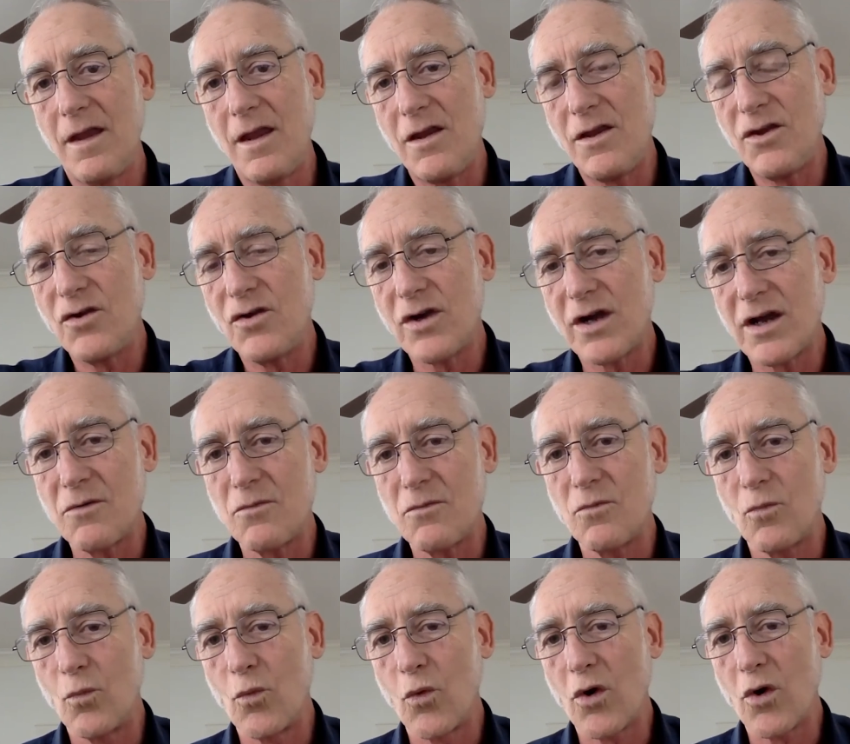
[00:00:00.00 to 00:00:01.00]
you can
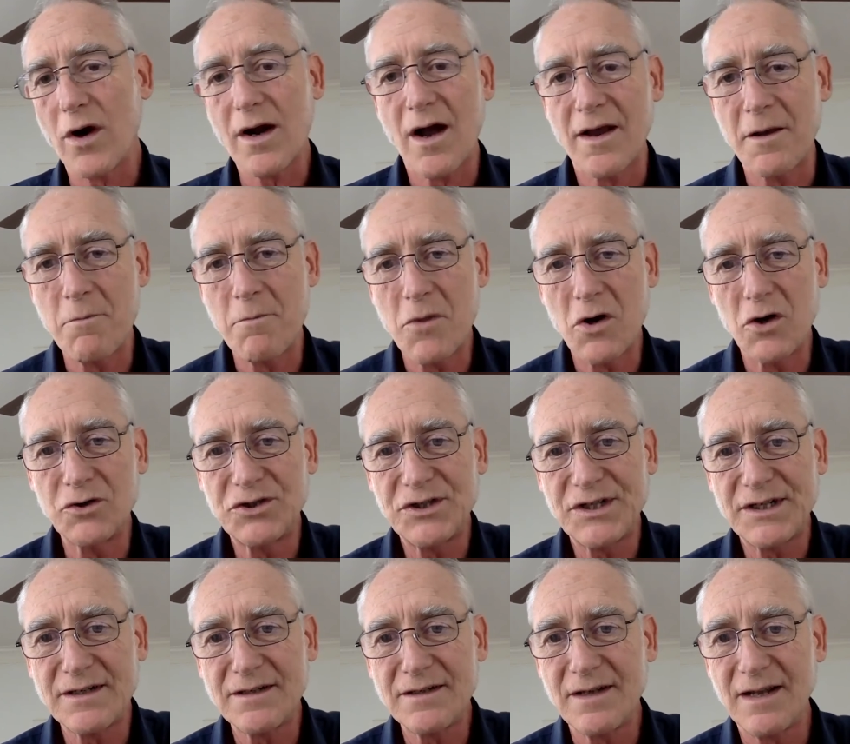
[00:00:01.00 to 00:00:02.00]
work on
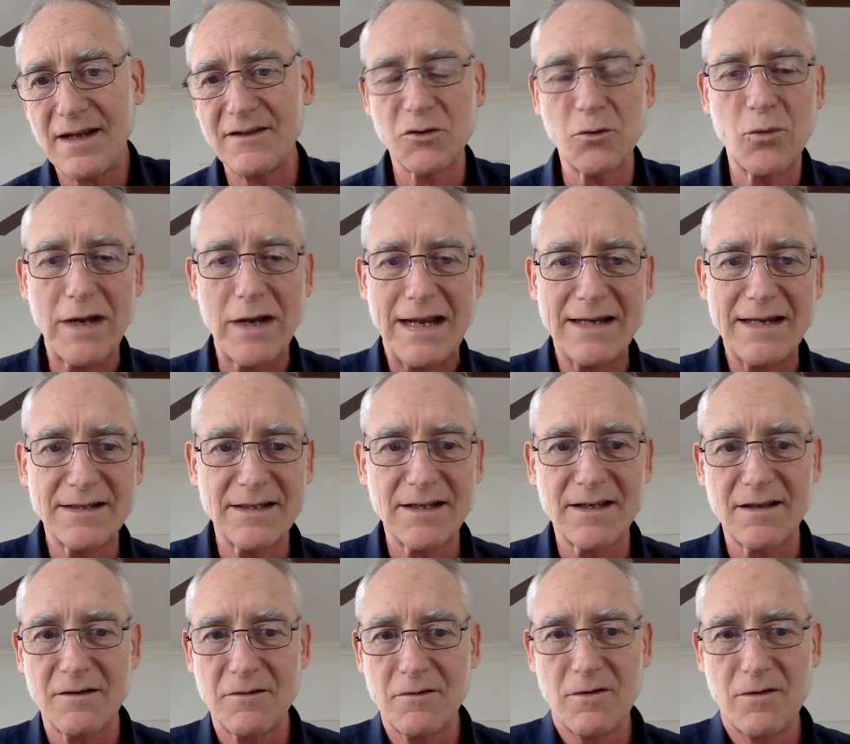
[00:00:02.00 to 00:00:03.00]
emotion as a way
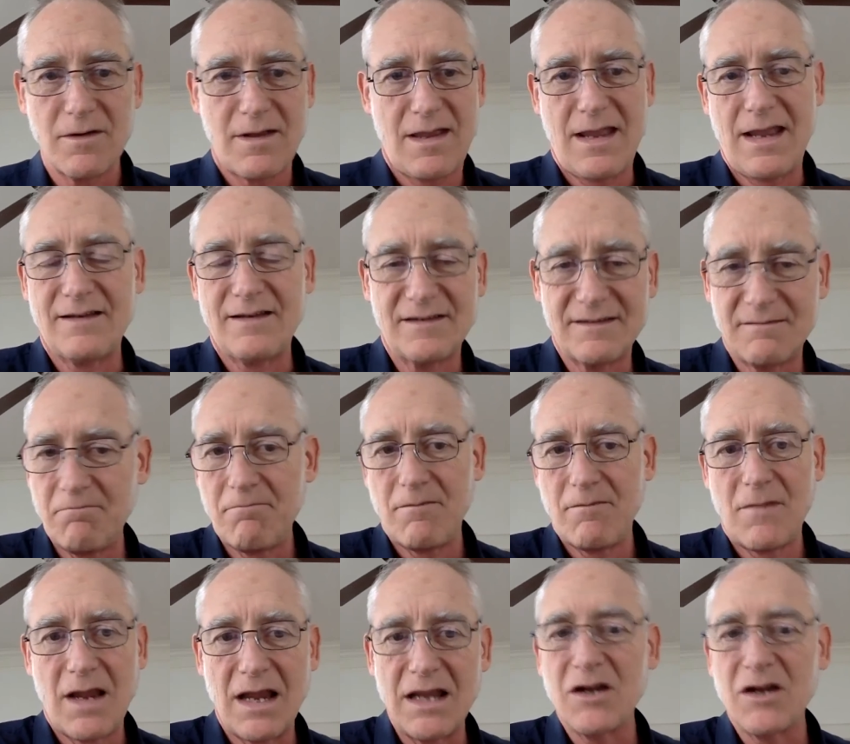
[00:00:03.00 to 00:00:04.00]
to
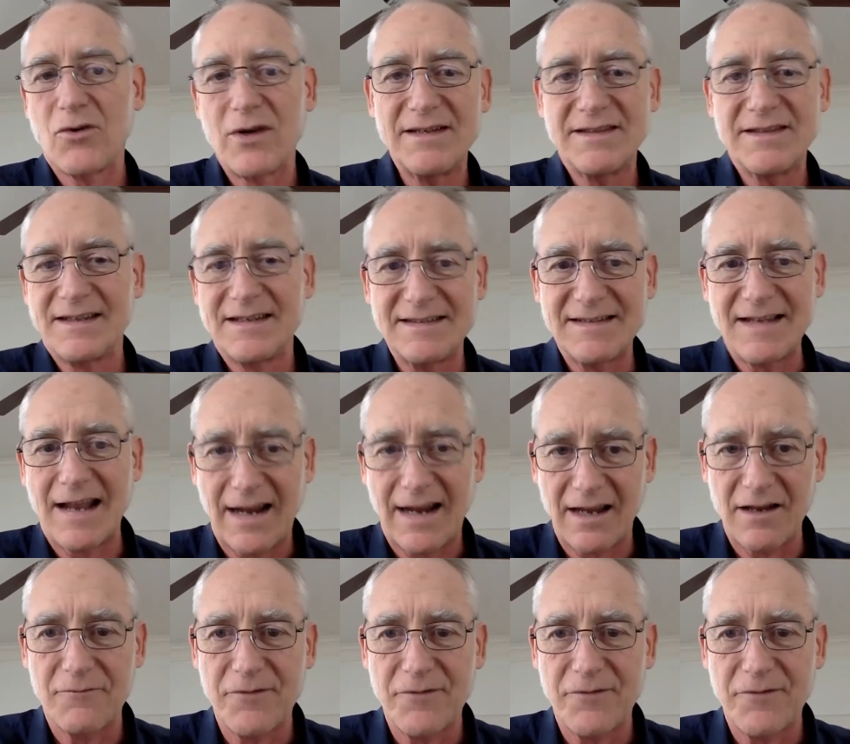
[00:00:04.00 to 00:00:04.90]
increase executive